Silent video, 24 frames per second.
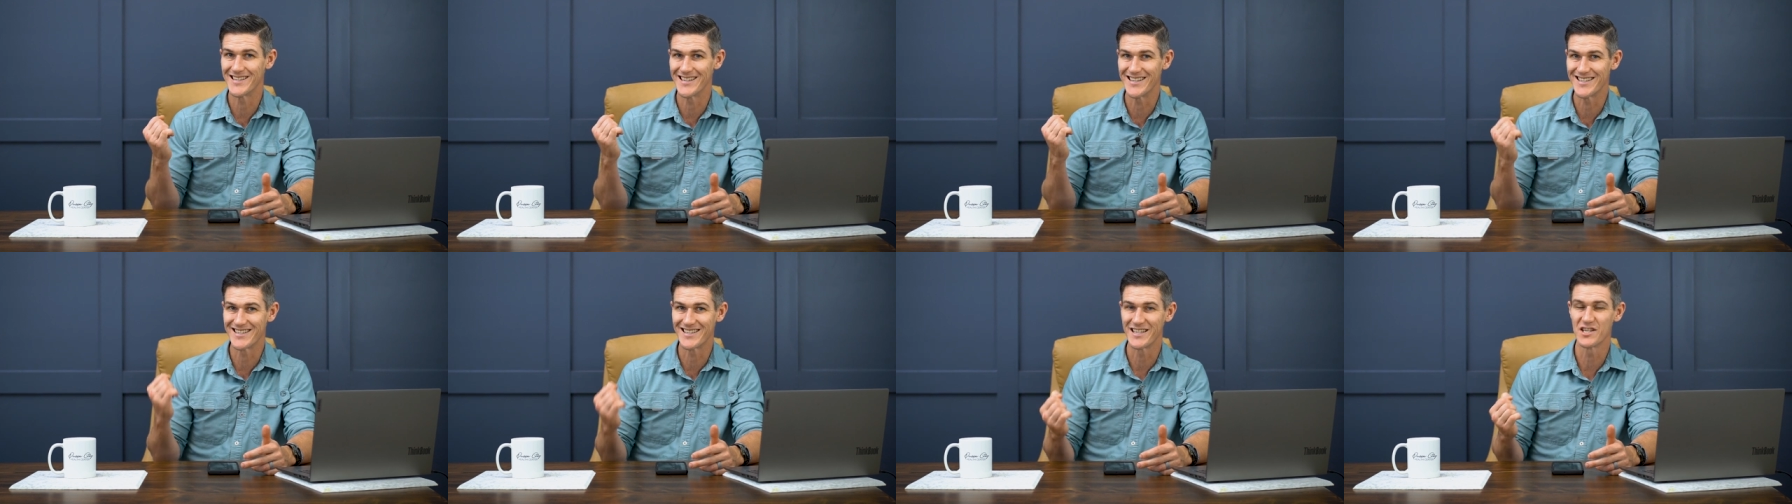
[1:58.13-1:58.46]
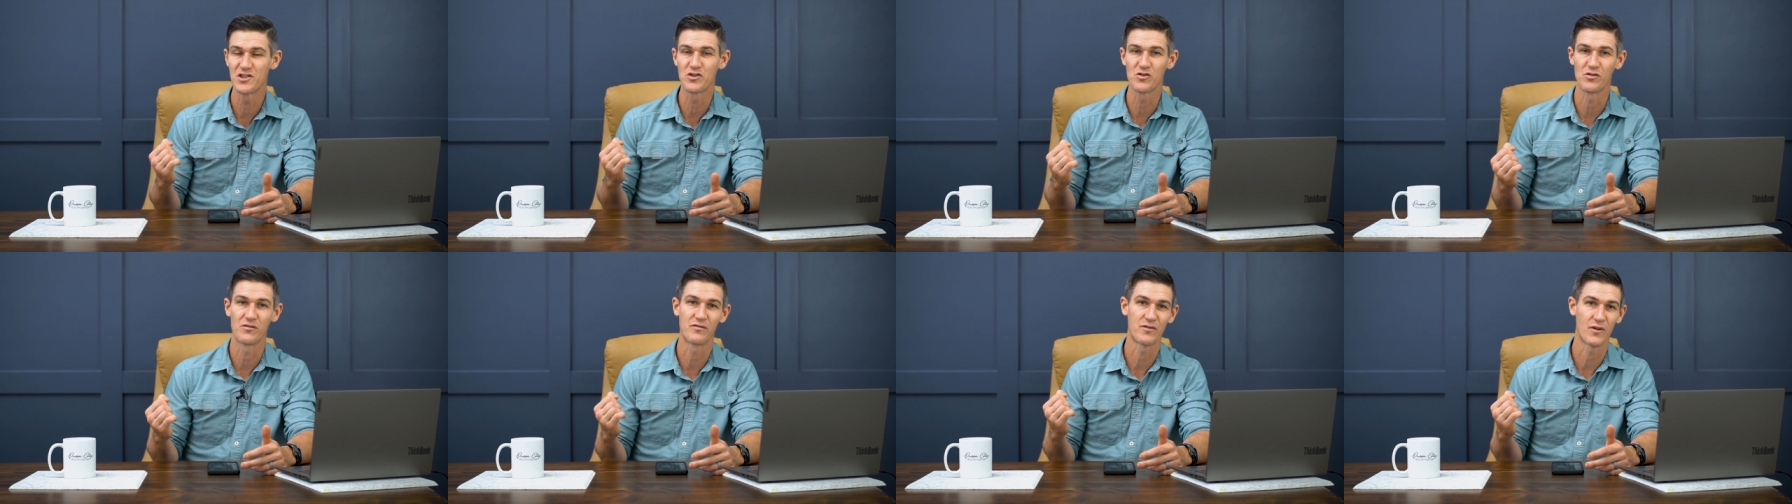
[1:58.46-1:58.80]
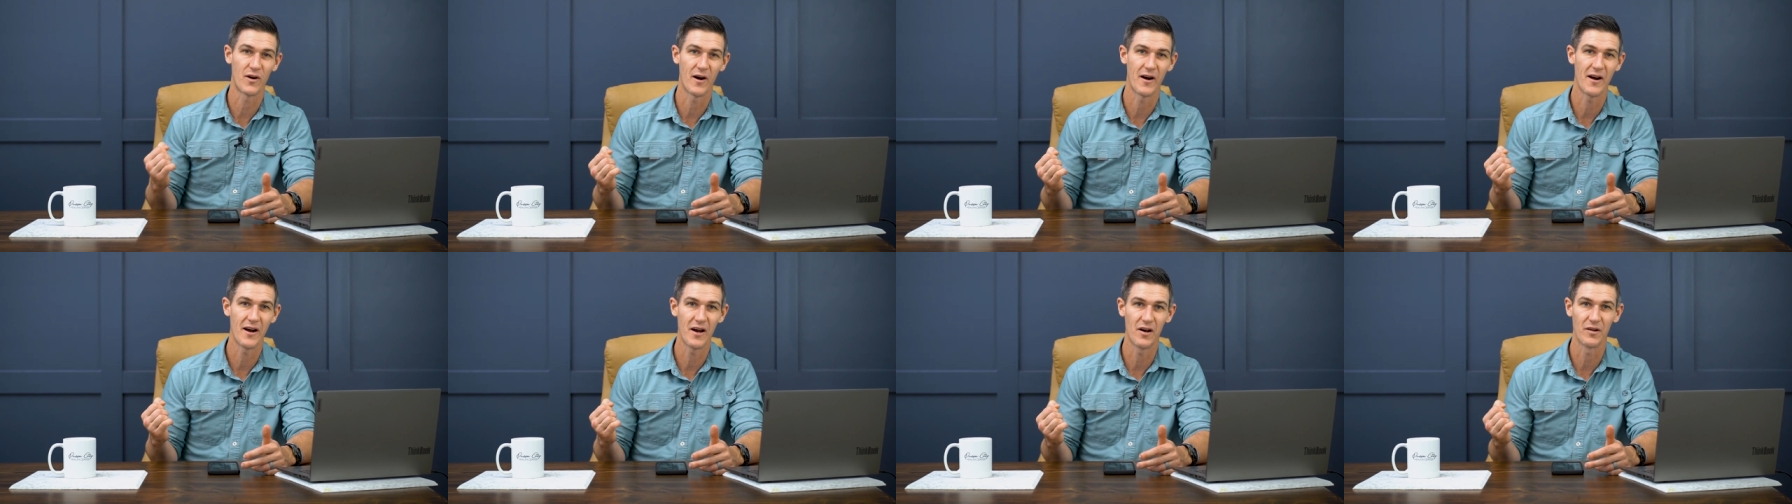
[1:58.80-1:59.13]
essential for
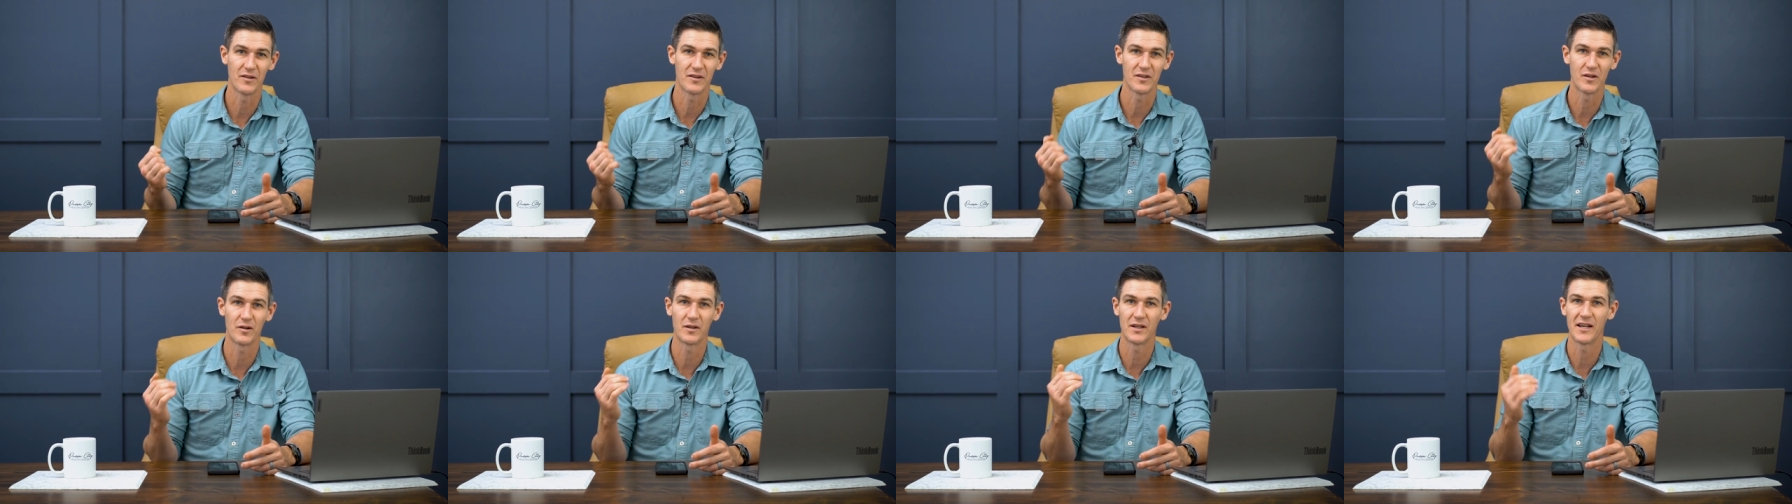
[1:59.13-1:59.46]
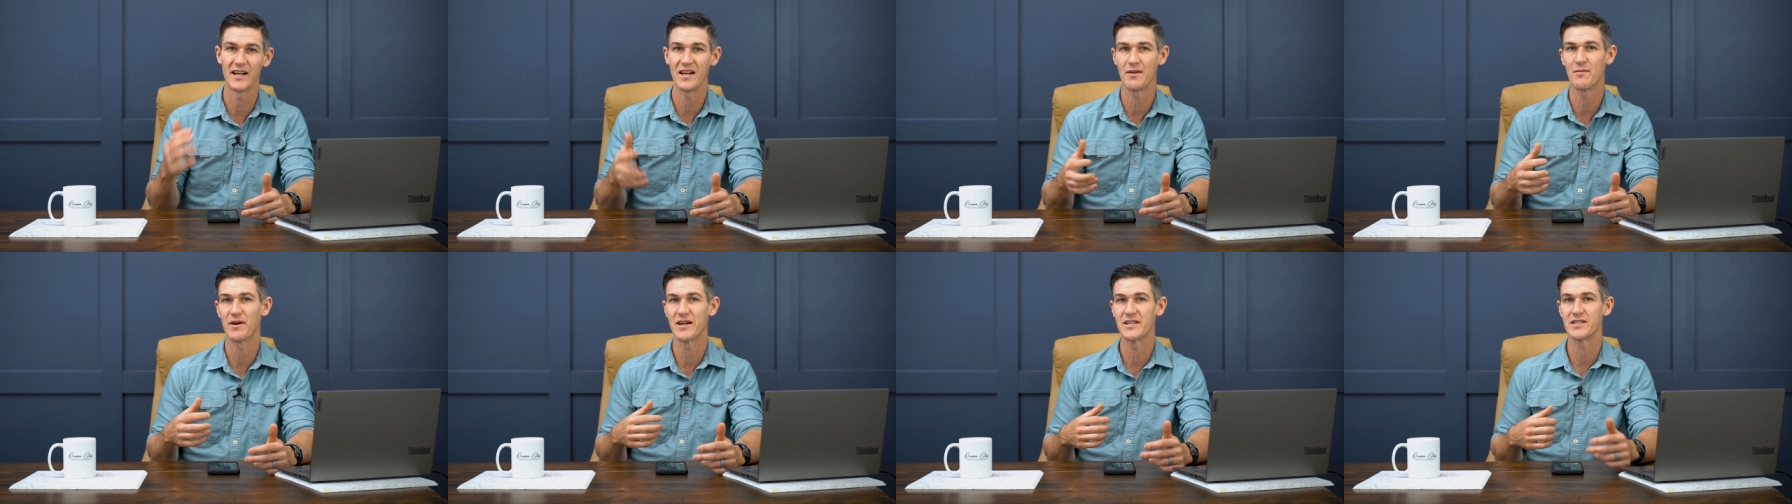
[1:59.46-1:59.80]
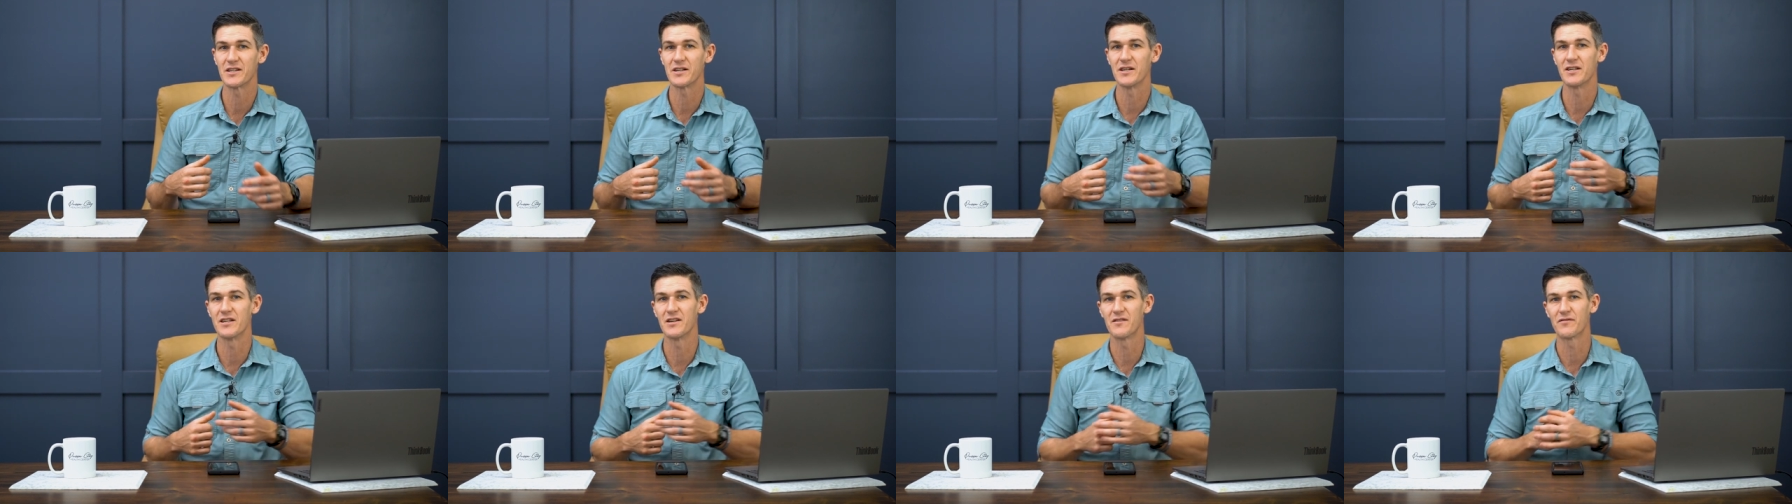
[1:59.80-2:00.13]
our health. Don't let anybody
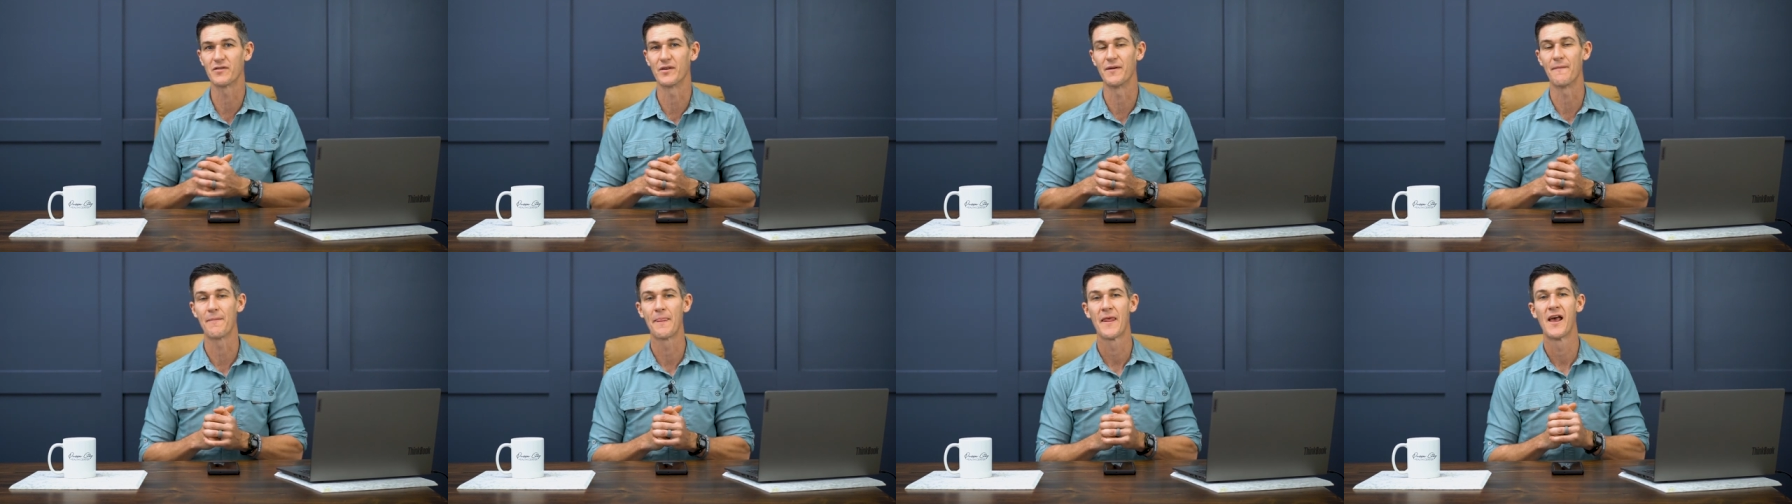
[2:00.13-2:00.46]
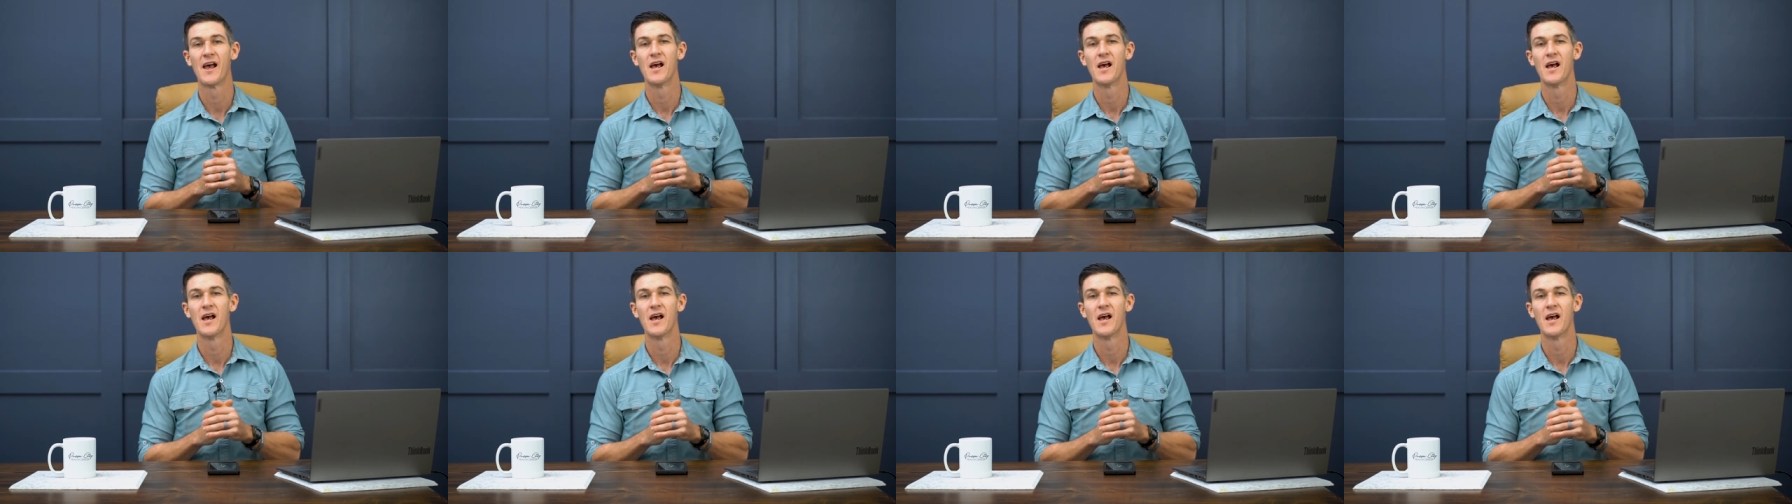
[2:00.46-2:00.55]
tell you different.